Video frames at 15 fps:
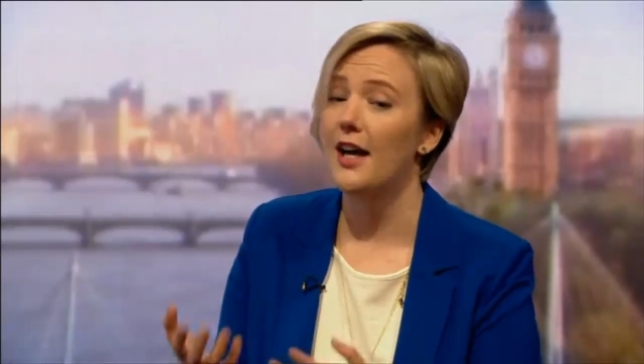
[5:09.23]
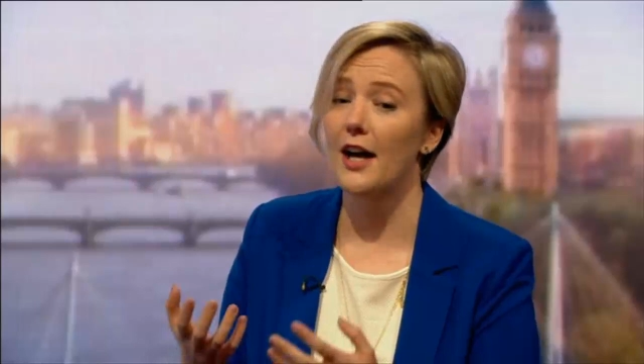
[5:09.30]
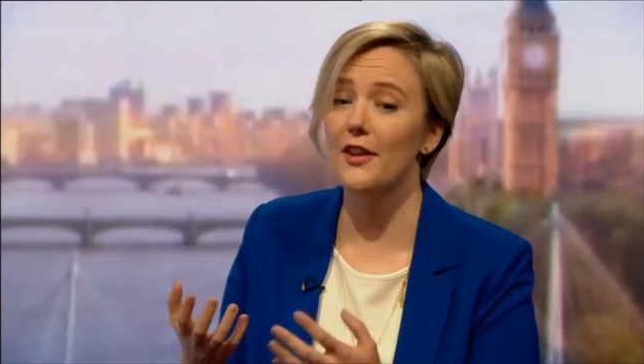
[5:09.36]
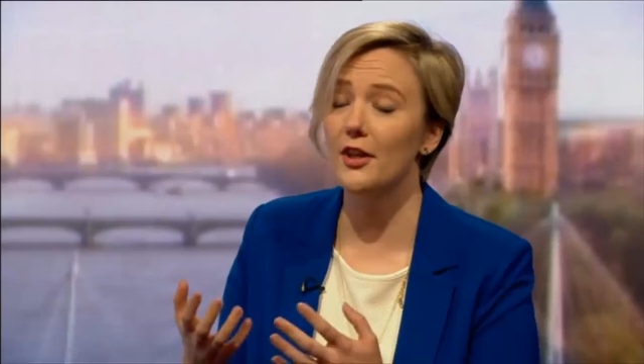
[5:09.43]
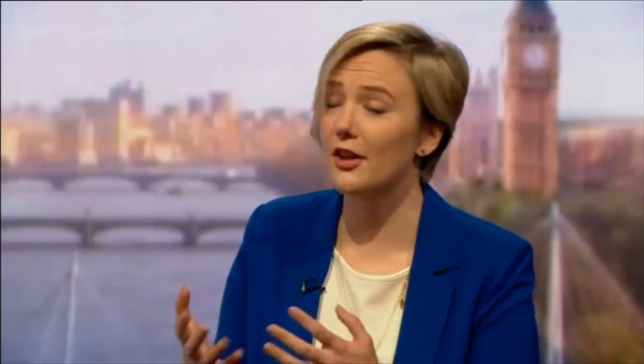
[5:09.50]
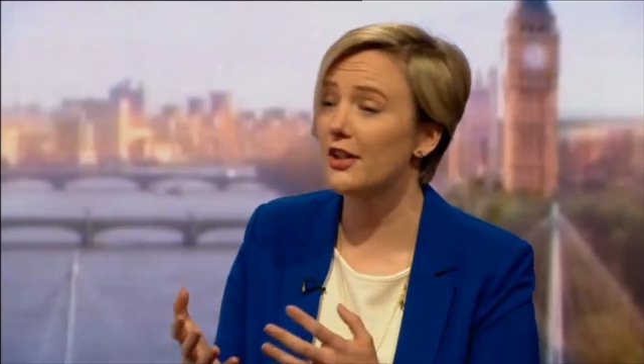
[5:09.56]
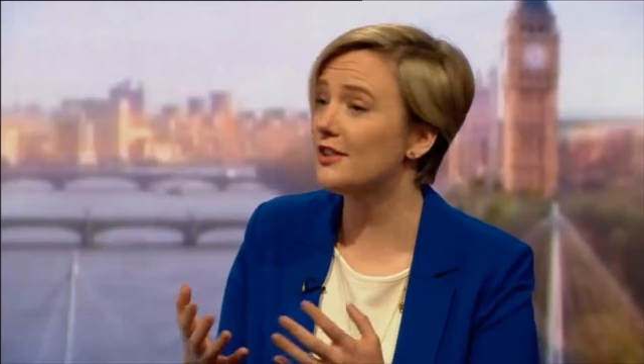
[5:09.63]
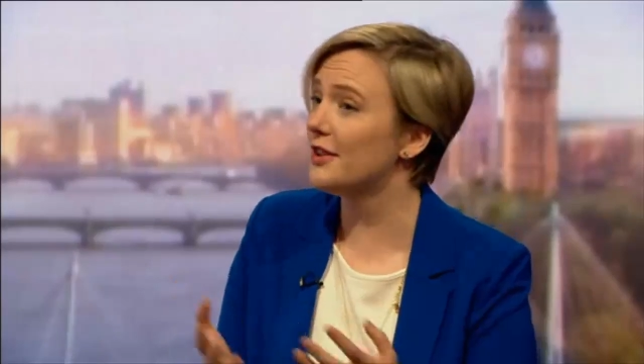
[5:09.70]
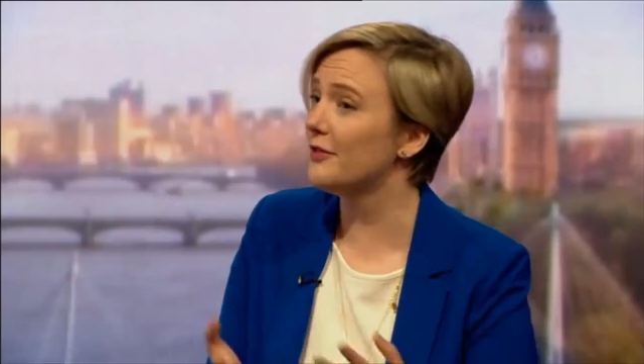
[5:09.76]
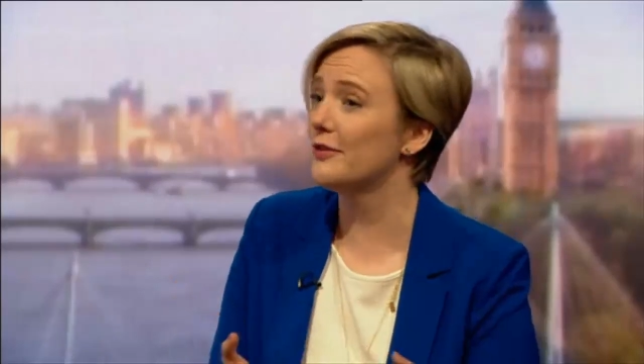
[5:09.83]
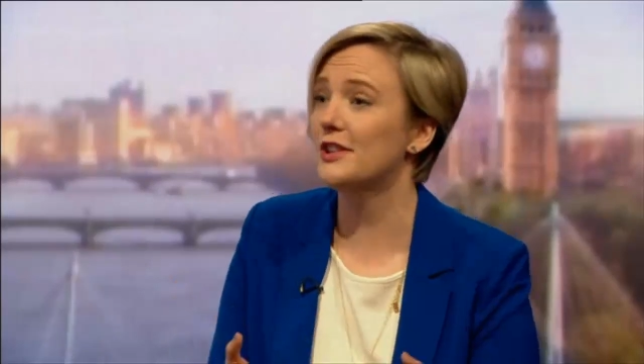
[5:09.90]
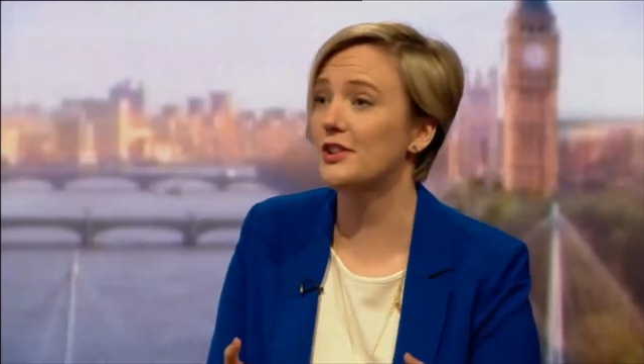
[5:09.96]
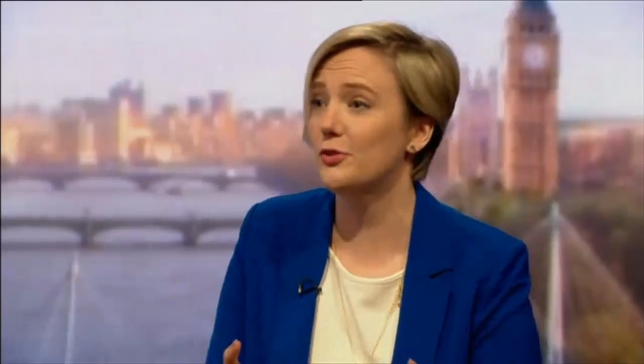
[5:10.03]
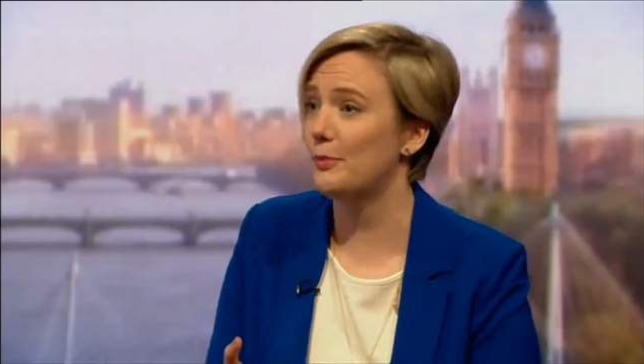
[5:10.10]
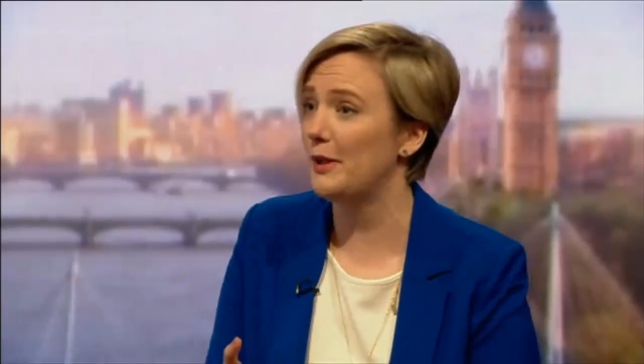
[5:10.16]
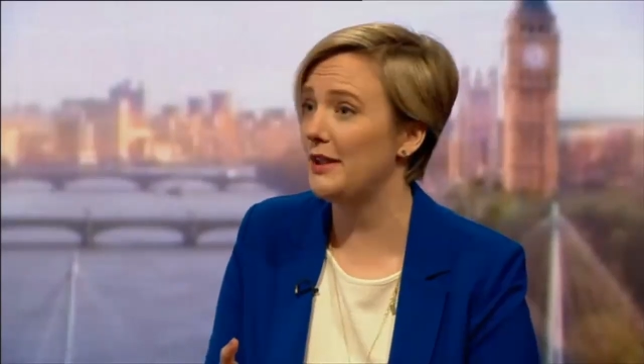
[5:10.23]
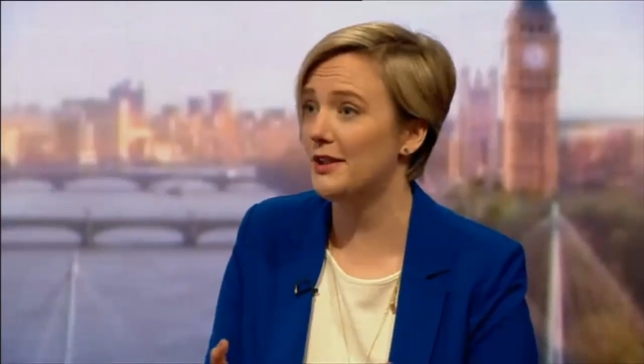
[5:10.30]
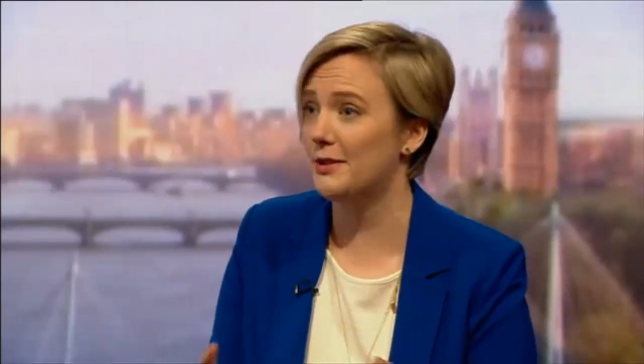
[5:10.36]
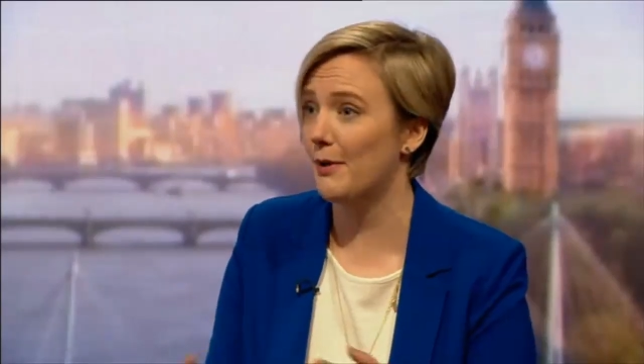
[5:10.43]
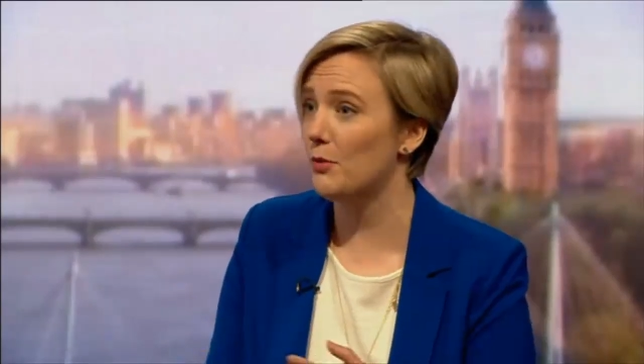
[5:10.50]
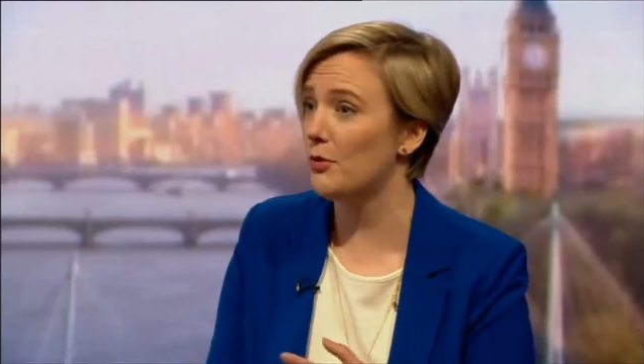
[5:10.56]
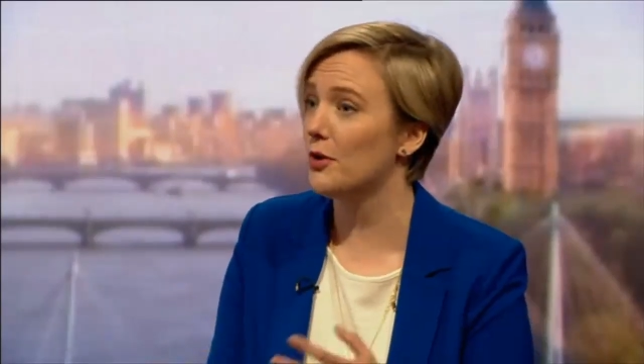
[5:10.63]
And there are differences of opinions
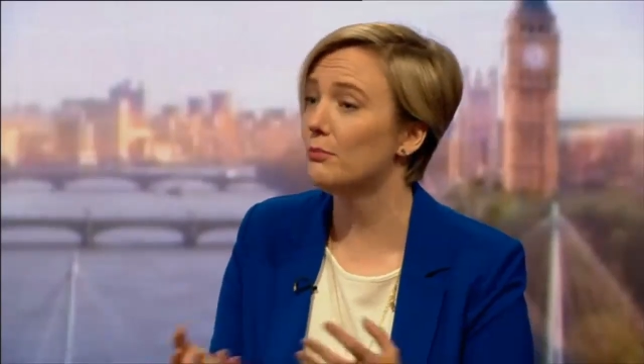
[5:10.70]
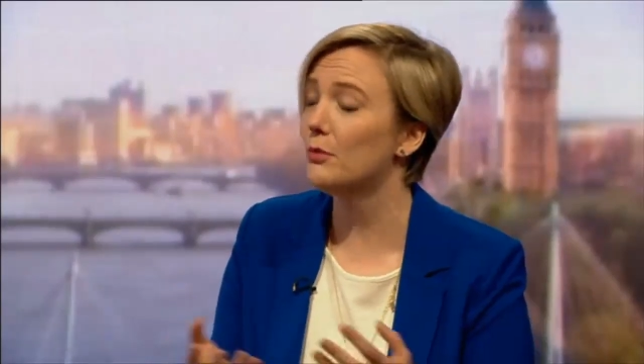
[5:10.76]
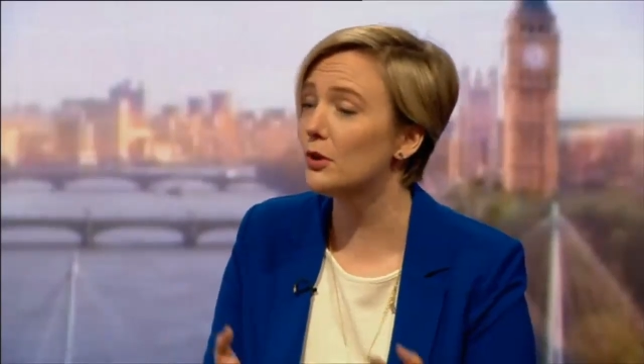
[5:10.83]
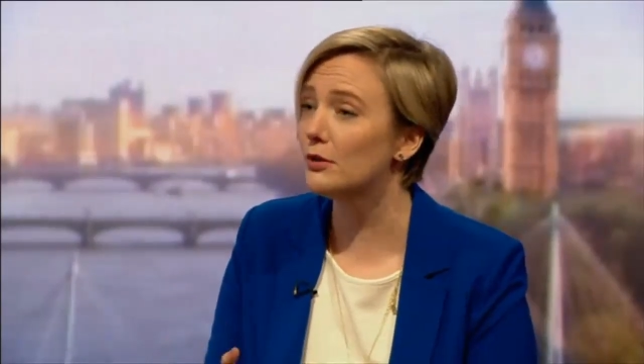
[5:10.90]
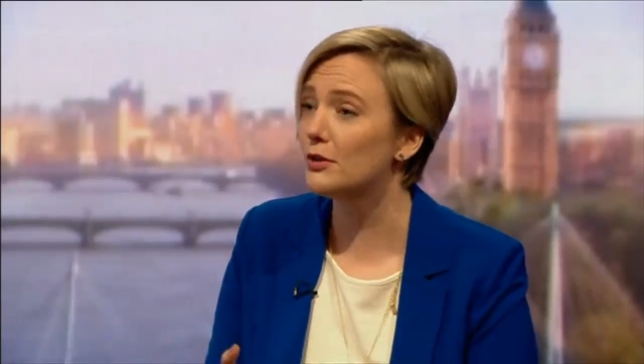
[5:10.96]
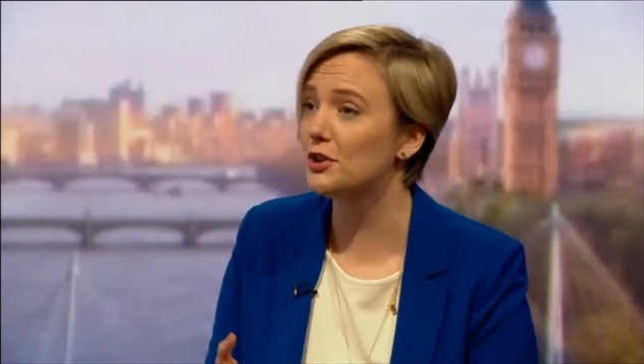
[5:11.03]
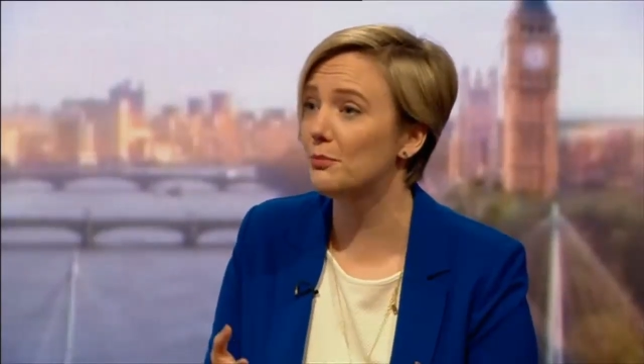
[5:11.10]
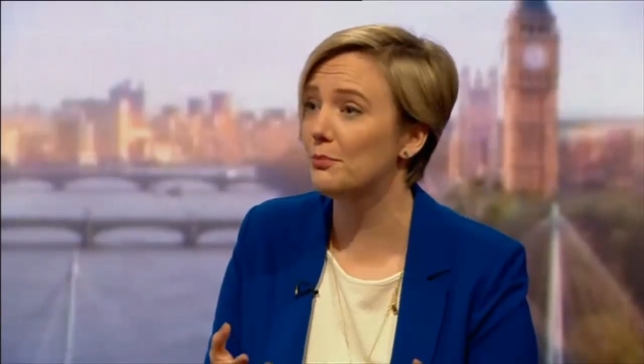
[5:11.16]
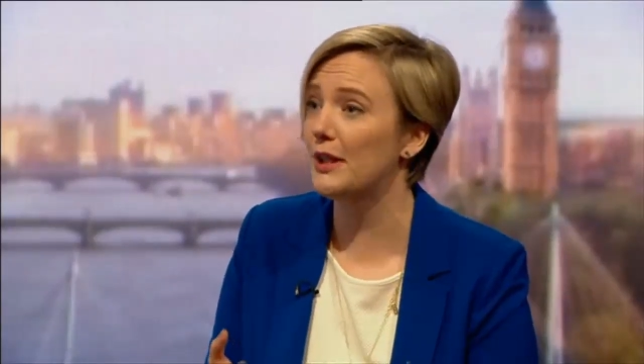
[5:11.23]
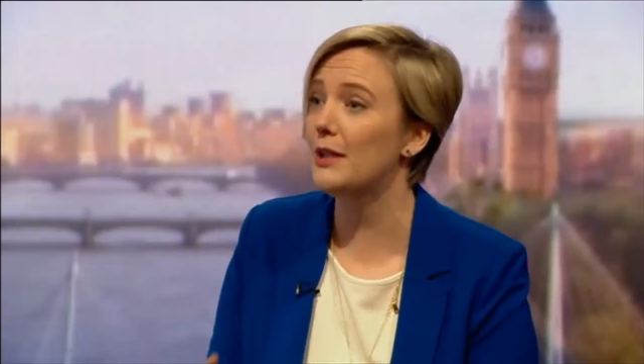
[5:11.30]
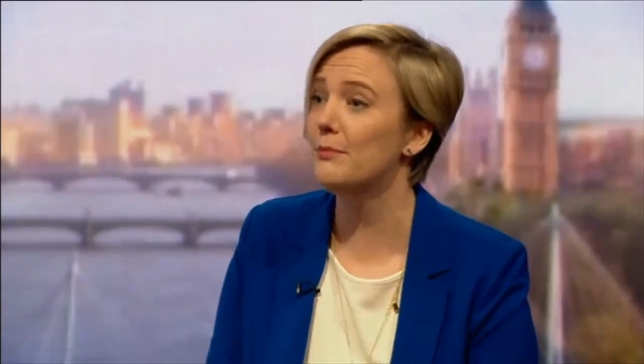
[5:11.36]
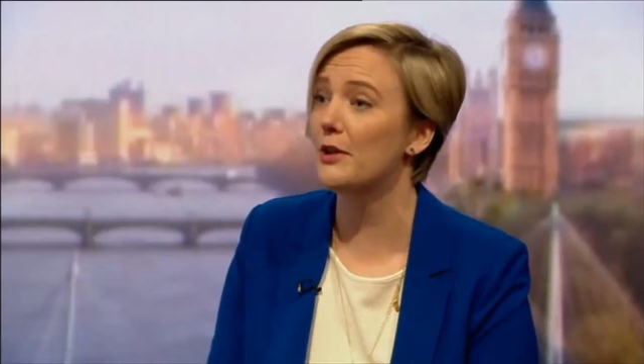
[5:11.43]
about what the model should be,